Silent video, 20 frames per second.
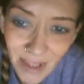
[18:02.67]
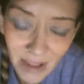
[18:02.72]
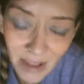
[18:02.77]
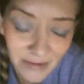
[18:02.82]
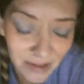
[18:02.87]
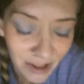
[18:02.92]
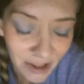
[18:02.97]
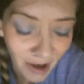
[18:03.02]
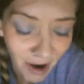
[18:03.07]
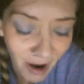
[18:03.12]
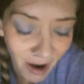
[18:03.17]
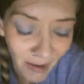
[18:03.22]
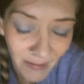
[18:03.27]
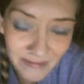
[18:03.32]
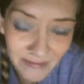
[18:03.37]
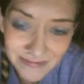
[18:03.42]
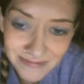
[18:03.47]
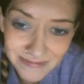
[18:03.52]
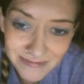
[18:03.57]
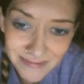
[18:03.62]
Love you
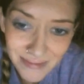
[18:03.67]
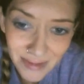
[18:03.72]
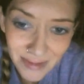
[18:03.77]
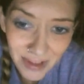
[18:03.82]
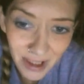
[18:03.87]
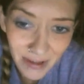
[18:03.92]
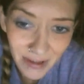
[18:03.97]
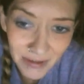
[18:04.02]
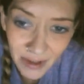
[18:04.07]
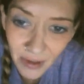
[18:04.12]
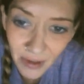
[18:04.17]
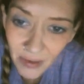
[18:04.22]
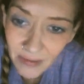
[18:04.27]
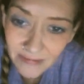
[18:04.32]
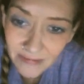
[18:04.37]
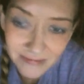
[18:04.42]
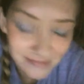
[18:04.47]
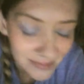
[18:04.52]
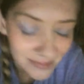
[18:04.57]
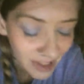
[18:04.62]
all. Love
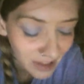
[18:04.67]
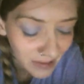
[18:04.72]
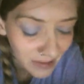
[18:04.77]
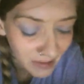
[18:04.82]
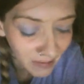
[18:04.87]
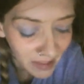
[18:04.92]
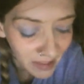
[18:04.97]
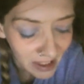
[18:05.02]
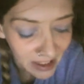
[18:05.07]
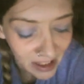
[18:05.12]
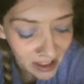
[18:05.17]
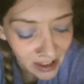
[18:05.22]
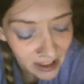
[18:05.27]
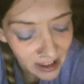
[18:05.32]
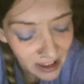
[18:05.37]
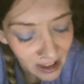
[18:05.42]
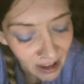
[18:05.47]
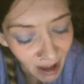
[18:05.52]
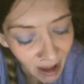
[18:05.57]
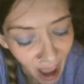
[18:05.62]
you. Live in
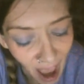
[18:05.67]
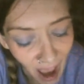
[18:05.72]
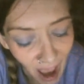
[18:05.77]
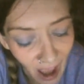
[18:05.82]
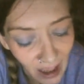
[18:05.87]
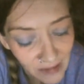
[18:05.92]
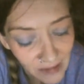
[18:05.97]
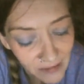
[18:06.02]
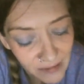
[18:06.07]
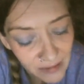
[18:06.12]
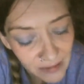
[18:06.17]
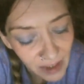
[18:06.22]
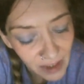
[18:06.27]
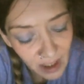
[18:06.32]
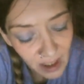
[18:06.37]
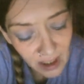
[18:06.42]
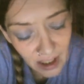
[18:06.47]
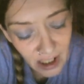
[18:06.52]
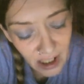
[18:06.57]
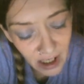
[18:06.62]
peace and light,
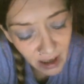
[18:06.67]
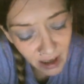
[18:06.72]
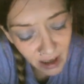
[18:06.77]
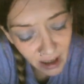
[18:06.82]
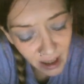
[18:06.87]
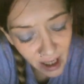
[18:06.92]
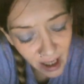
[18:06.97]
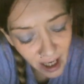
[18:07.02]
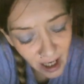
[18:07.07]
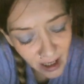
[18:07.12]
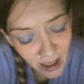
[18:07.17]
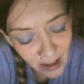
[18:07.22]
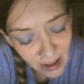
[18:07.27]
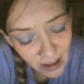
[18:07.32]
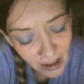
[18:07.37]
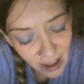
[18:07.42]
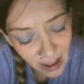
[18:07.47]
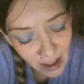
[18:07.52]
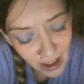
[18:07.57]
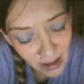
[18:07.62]

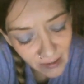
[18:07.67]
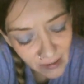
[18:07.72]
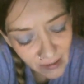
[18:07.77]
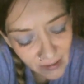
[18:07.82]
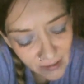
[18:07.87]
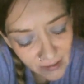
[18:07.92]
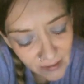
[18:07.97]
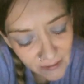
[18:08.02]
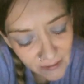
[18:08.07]
and